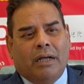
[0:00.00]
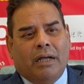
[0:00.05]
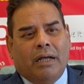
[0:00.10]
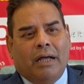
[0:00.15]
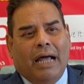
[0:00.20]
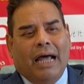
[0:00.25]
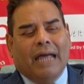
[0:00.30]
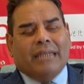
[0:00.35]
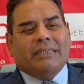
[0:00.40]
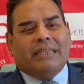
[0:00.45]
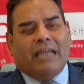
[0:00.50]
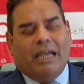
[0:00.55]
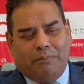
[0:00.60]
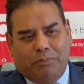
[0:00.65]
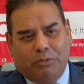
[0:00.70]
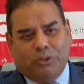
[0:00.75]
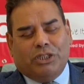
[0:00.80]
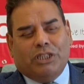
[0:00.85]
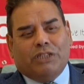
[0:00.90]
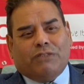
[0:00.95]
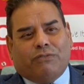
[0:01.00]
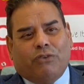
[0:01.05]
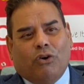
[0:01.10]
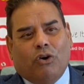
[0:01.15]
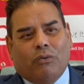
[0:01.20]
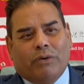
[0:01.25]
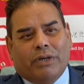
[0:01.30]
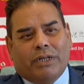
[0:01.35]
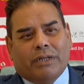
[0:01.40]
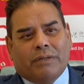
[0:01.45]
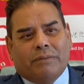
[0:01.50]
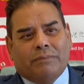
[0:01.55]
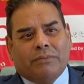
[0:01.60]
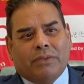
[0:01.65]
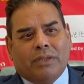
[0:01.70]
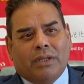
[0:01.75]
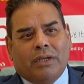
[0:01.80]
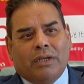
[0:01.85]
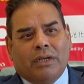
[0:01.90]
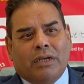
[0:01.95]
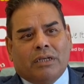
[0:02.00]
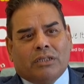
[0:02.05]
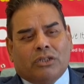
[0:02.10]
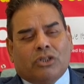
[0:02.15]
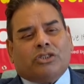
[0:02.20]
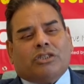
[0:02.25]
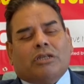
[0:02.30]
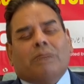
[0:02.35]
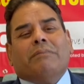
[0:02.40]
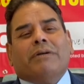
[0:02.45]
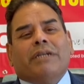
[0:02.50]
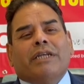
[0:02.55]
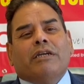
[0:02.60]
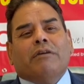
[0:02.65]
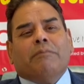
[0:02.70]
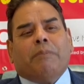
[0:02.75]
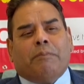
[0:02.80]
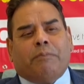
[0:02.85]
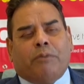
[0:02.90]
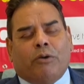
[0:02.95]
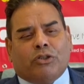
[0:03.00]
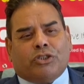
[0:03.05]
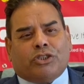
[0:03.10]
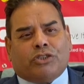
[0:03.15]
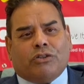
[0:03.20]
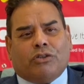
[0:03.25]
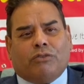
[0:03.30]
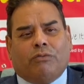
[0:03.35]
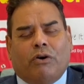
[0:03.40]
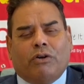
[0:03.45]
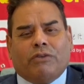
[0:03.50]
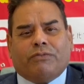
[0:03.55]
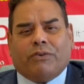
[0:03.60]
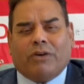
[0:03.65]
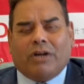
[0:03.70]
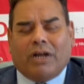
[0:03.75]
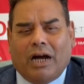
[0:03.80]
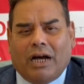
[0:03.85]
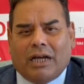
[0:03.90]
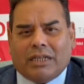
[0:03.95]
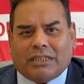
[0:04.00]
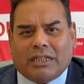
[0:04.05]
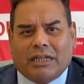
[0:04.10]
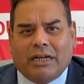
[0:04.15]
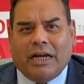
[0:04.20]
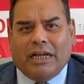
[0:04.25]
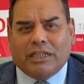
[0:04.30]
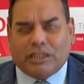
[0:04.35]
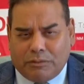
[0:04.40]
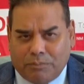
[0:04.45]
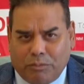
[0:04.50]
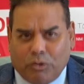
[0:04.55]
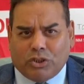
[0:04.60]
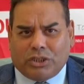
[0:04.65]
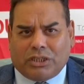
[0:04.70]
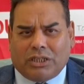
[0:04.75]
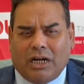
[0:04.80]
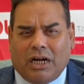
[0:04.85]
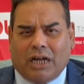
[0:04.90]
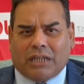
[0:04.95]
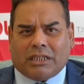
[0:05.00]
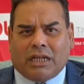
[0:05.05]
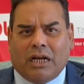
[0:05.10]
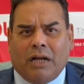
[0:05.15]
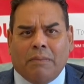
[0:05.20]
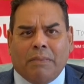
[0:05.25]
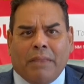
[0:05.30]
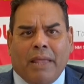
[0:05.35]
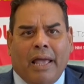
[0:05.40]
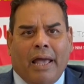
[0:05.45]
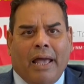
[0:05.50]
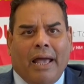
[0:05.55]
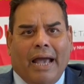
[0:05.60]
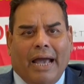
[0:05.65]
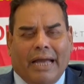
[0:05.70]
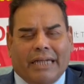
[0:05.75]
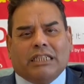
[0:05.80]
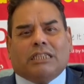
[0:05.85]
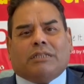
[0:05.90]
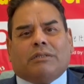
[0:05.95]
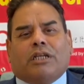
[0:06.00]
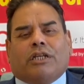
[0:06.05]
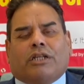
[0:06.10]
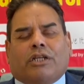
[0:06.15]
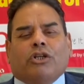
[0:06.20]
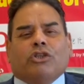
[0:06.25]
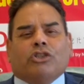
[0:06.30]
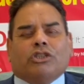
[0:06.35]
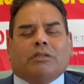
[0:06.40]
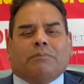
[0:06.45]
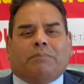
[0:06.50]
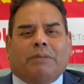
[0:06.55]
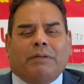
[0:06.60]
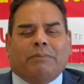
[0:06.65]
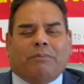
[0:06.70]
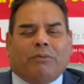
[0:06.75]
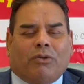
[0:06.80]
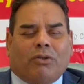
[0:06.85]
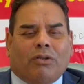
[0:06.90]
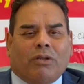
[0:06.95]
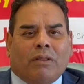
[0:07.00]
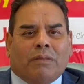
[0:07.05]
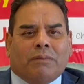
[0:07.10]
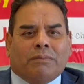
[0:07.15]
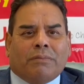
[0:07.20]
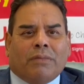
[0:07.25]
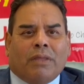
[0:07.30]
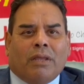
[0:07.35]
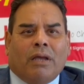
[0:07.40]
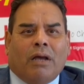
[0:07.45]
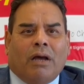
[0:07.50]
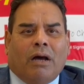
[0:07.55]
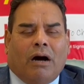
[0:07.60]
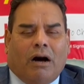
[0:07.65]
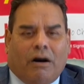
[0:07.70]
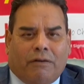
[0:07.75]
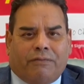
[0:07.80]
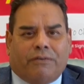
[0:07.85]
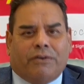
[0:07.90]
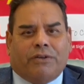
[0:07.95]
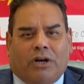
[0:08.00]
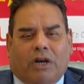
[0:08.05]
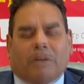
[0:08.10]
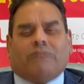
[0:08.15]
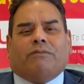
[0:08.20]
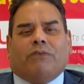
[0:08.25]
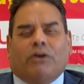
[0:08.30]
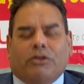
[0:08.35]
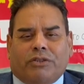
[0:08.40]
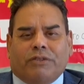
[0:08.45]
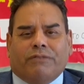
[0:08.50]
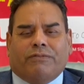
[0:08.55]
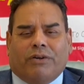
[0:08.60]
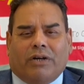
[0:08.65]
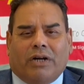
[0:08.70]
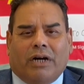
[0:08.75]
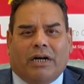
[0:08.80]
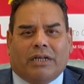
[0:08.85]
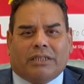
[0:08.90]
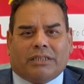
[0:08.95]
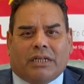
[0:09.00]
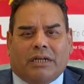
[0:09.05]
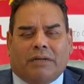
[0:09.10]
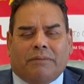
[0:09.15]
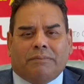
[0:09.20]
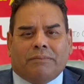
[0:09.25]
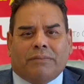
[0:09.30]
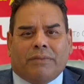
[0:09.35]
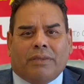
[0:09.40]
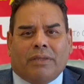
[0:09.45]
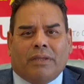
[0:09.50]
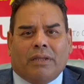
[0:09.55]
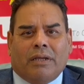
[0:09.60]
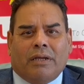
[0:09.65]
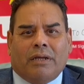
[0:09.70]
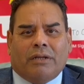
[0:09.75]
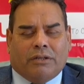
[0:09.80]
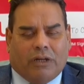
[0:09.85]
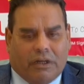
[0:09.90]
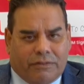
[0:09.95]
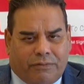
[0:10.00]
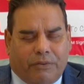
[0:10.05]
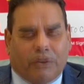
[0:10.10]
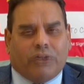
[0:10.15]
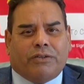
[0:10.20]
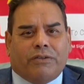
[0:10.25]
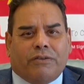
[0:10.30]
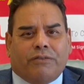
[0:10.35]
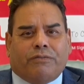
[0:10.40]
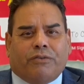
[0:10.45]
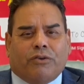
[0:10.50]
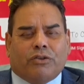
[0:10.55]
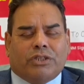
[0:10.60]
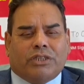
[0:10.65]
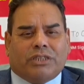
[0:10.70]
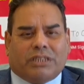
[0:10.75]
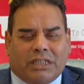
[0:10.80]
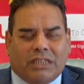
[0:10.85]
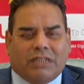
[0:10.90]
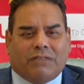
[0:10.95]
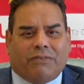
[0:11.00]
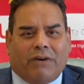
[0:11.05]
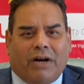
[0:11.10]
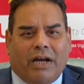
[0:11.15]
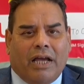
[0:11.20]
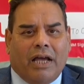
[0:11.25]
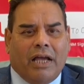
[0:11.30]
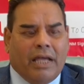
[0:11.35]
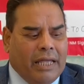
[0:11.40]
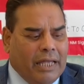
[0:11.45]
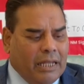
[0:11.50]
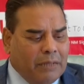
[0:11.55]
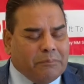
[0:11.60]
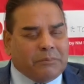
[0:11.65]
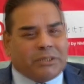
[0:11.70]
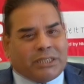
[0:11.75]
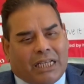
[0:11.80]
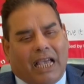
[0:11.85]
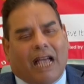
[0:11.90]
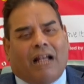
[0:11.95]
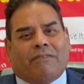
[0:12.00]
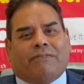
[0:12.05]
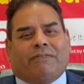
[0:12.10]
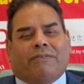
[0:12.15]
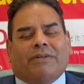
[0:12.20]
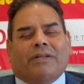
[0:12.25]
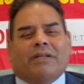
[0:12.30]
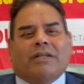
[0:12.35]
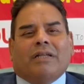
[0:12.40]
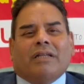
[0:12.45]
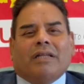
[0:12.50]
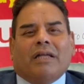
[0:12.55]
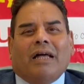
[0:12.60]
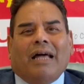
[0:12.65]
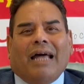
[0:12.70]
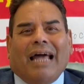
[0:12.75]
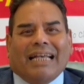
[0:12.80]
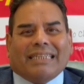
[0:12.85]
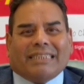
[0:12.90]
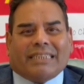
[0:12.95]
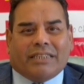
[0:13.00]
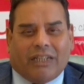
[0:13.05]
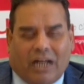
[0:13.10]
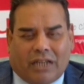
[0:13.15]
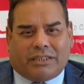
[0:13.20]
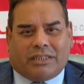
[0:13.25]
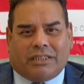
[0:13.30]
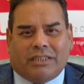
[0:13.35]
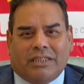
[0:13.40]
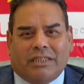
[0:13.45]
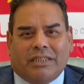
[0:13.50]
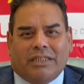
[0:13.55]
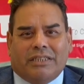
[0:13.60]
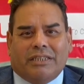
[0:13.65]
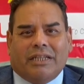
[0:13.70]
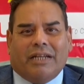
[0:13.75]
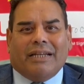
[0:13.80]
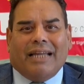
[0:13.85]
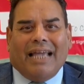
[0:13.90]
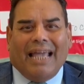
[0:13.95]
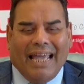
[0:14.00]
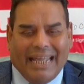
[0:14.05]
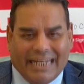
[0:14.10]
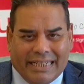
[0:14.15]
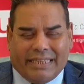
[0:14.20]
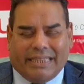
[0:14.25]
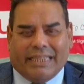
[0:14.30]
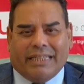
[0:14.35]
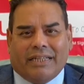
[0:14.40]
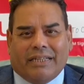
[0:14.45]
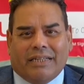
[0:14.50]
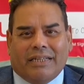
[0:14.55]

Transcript: and they put this forward. So somebody who purports to vote for Gaza and supports Gaza and is accusing people of not voting for Gaza, not voting for the ceasefire, himself has not done anything